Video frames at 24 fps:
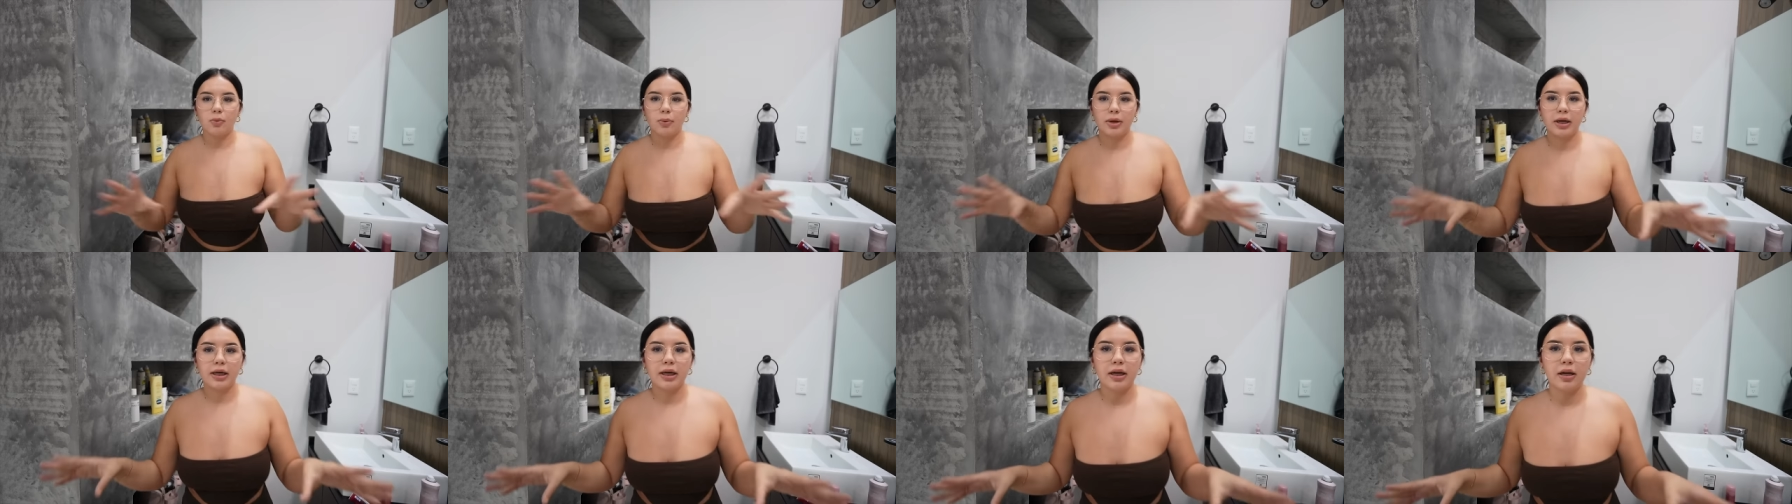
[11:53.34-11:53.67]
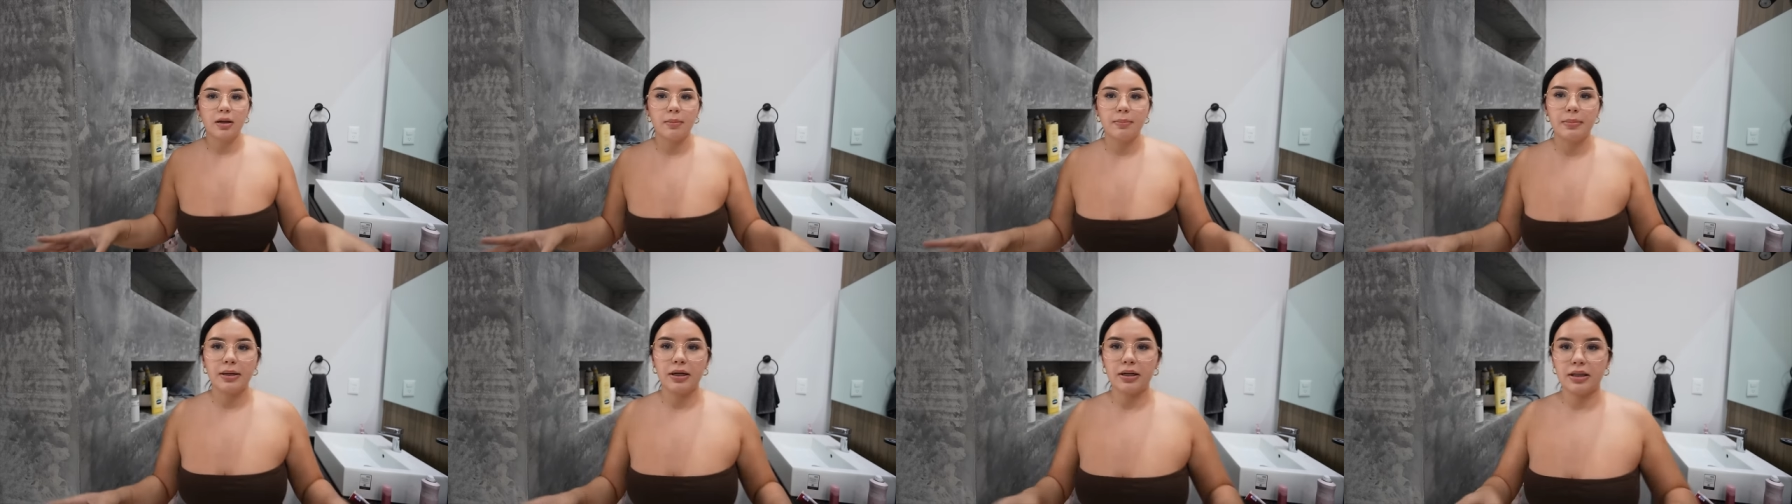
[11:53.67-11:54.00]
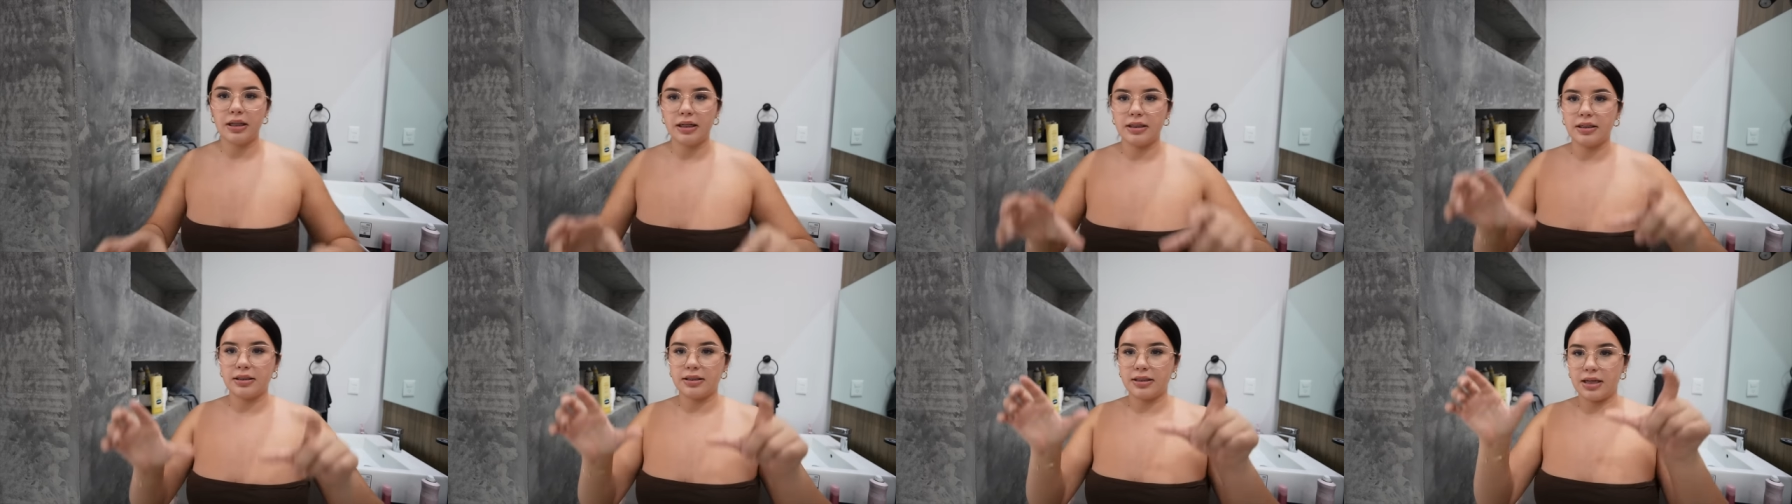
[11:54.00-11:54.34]
I want to get a mirror
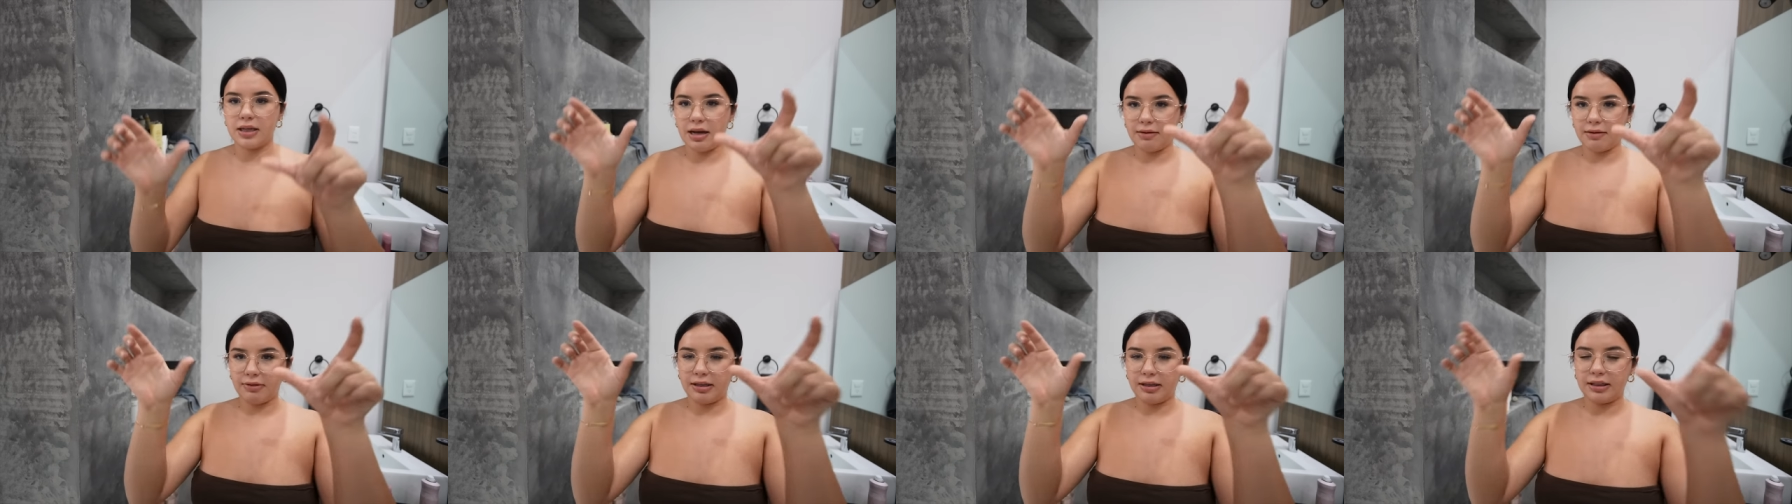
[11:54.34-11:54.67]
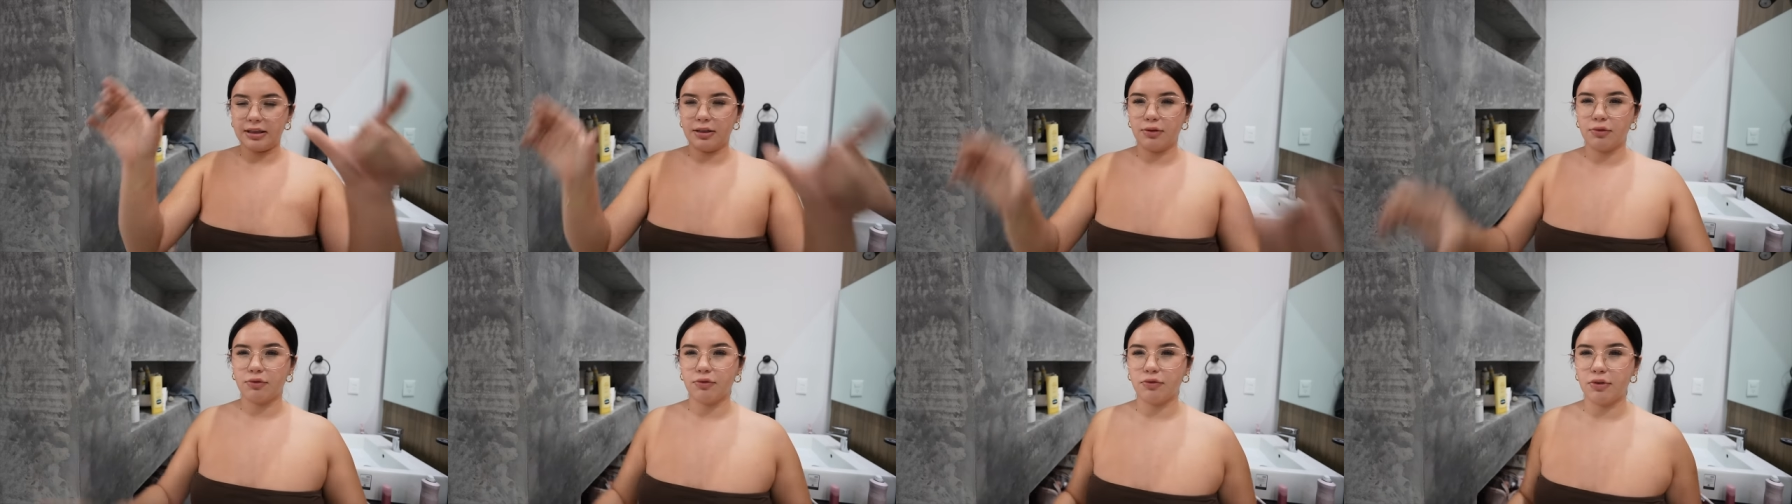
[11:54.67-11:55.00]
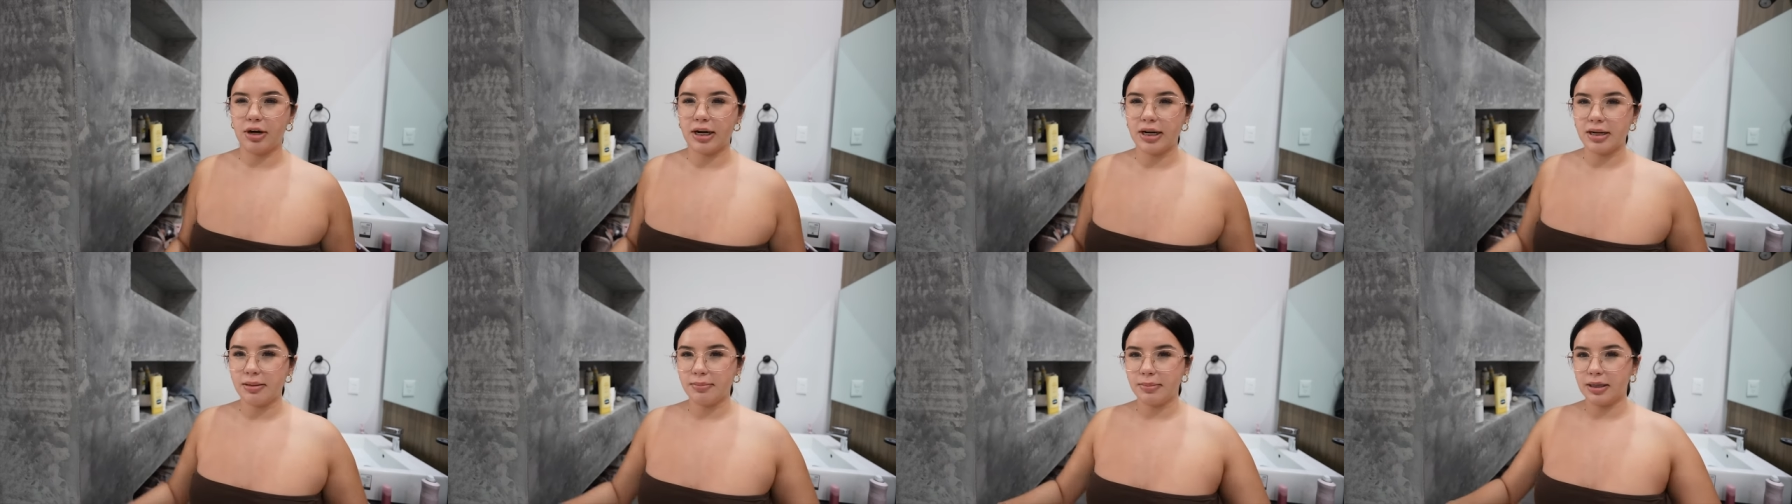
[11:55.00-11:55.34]
that doesn't have like the
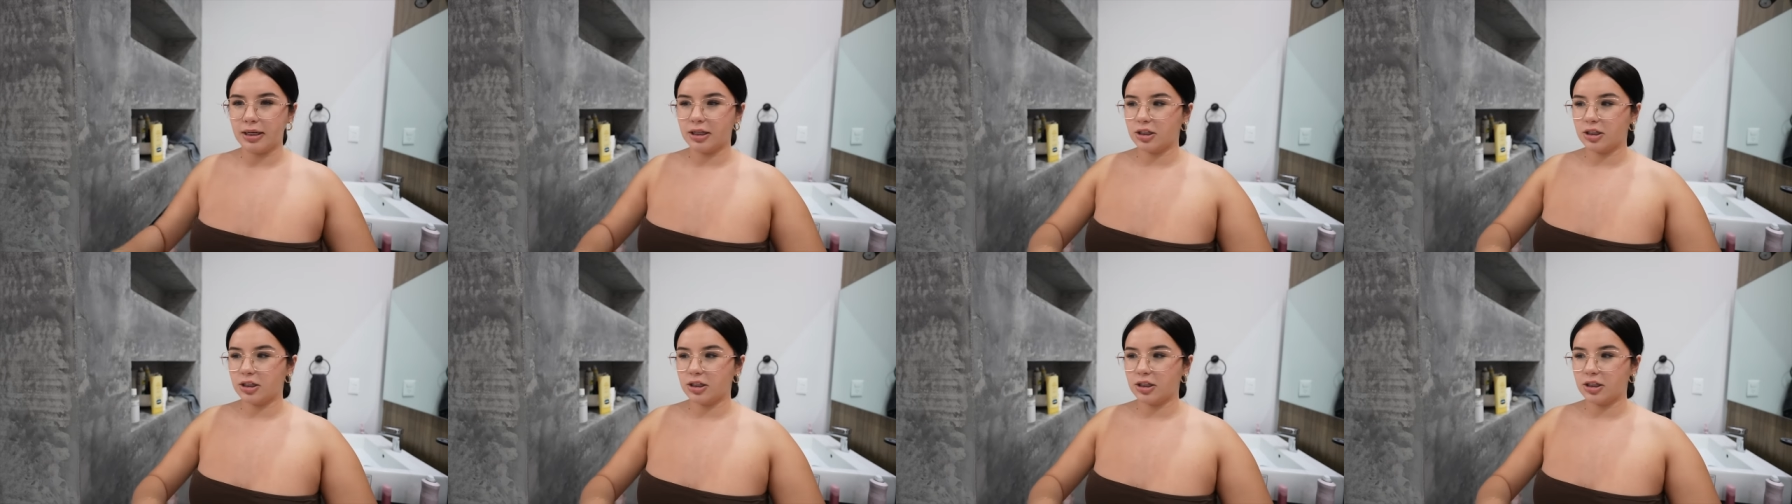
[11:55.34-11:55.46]
frame and